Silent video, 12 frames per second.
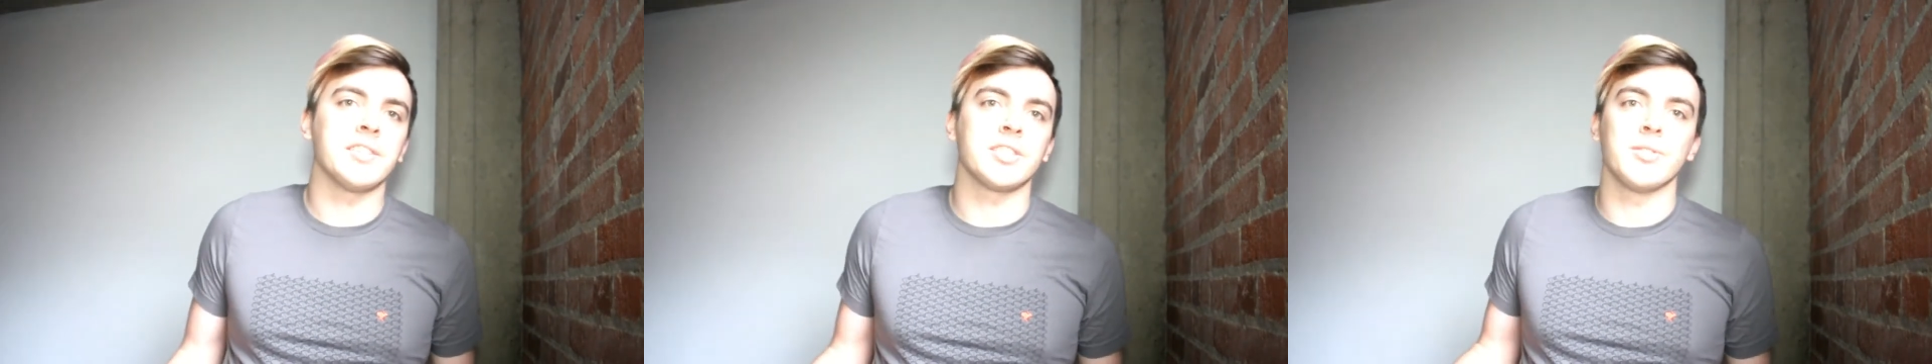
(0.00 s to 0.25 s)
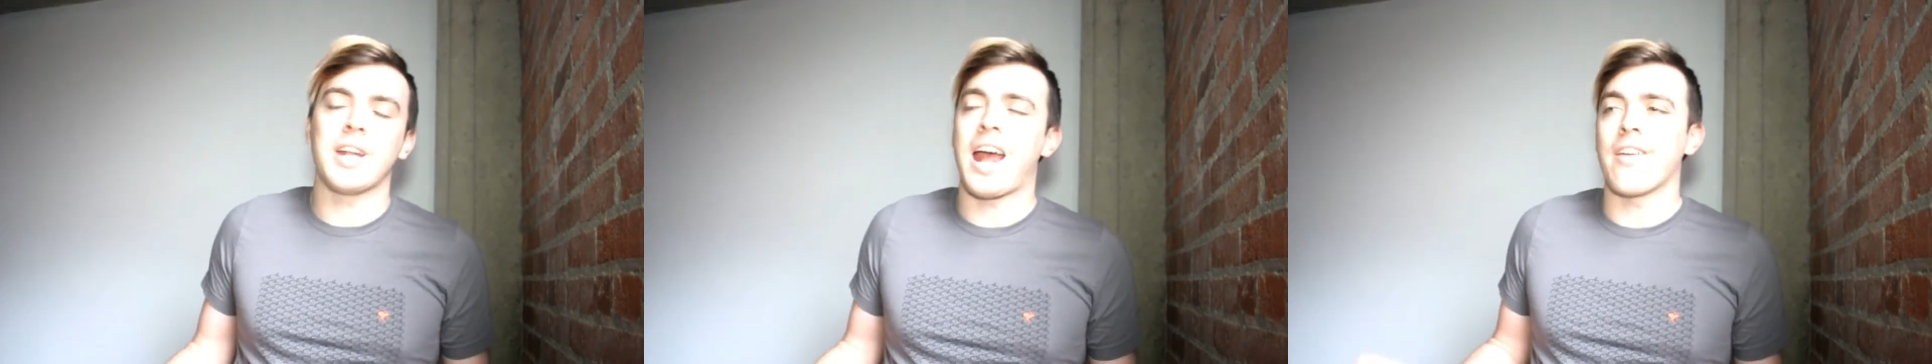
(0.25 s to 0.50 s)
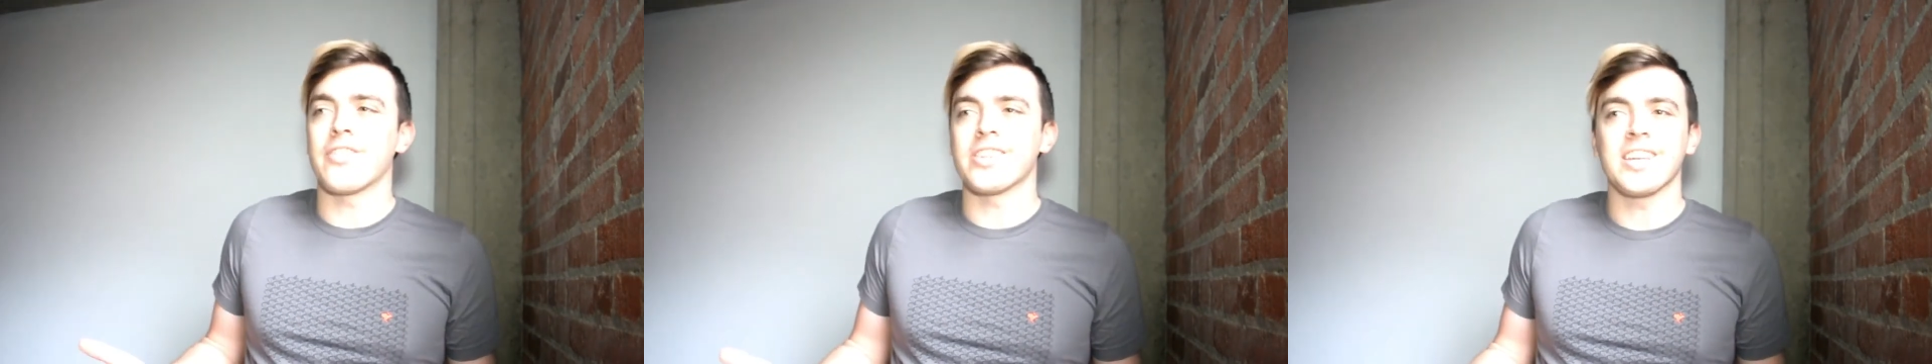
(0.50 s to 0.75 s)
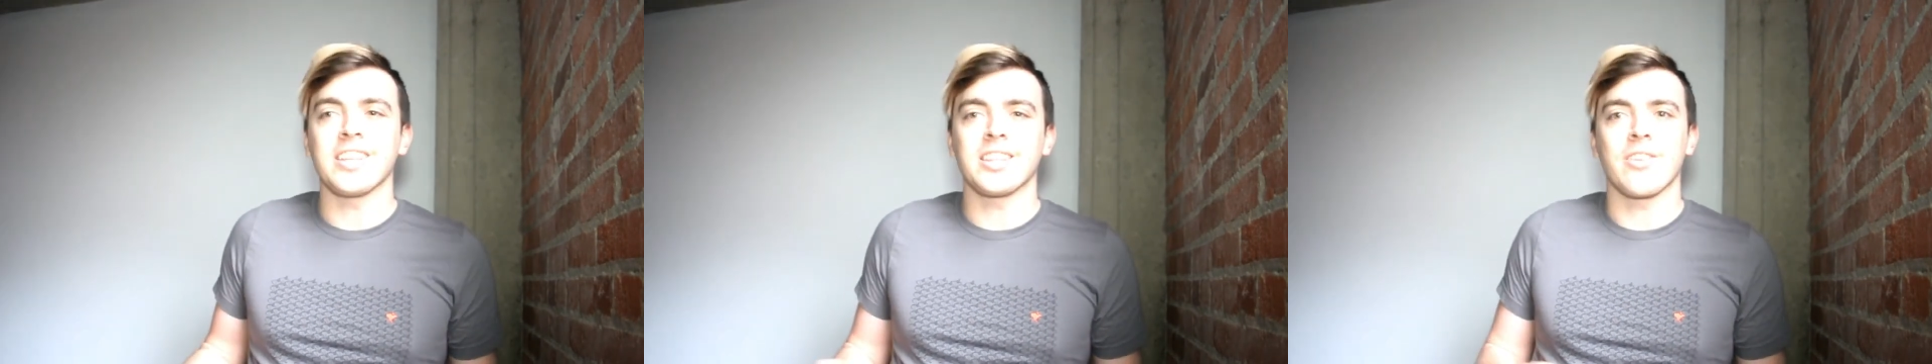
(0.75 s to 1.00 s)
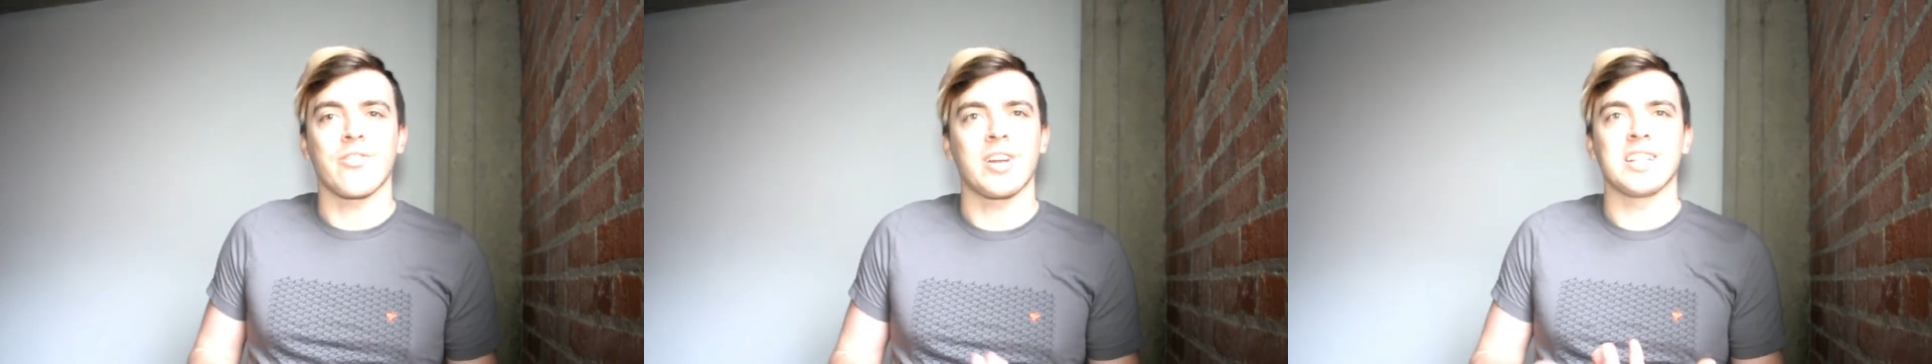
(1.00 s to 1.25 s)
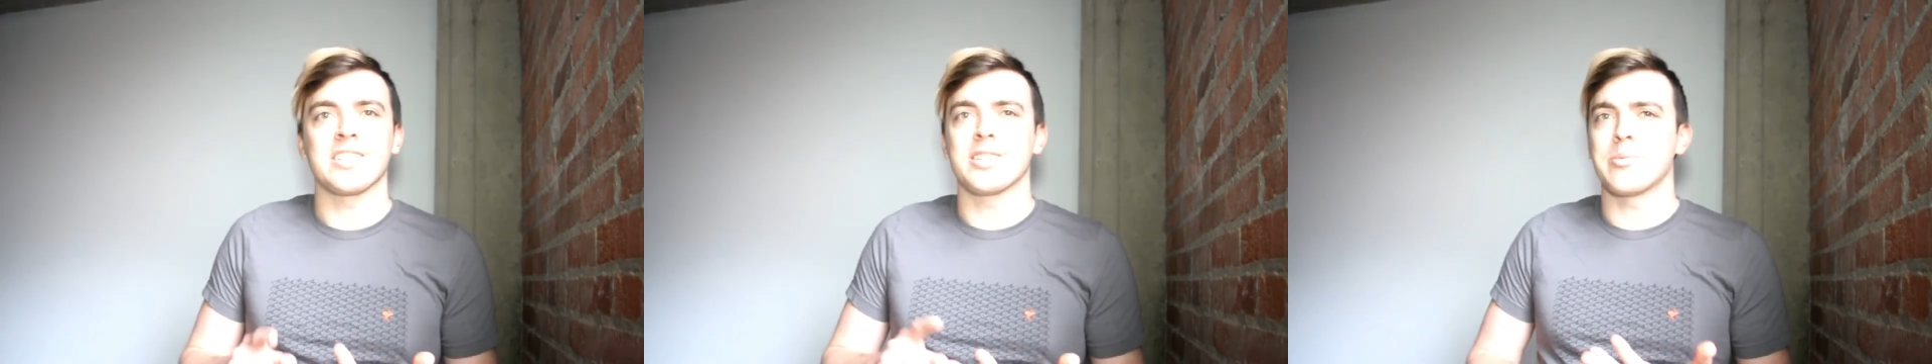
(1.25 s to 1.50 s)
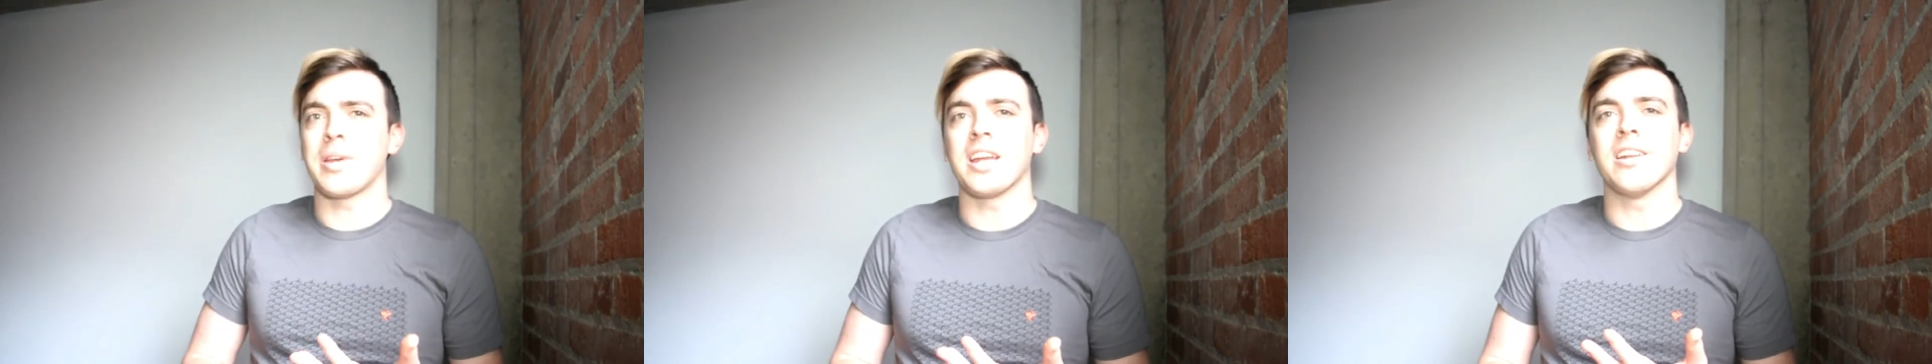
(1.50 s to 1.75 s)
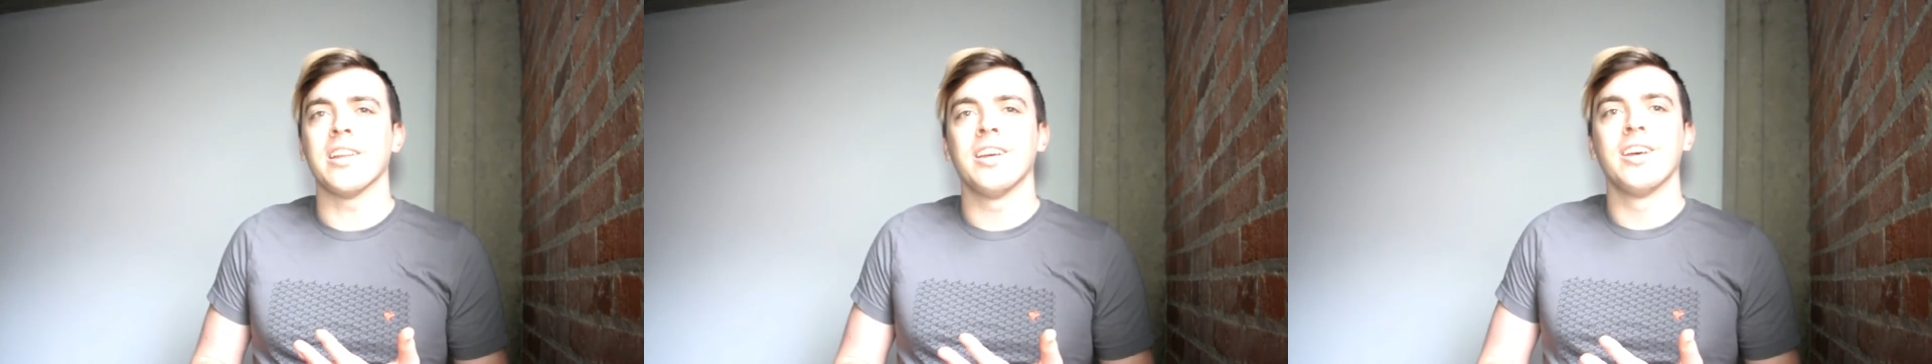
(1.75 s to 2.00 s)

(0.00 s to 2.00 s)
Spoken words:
So you would have to think that France and Spain